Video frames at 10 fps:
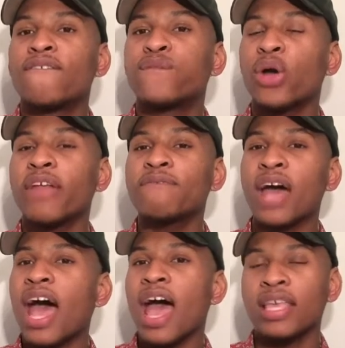
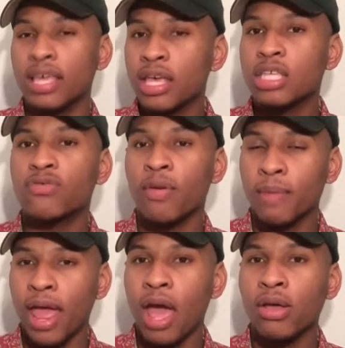45 years from
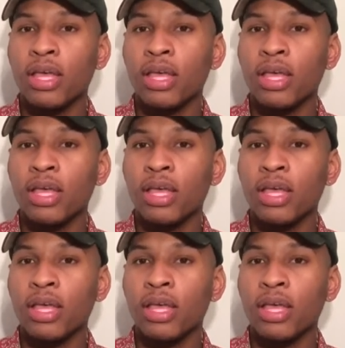now,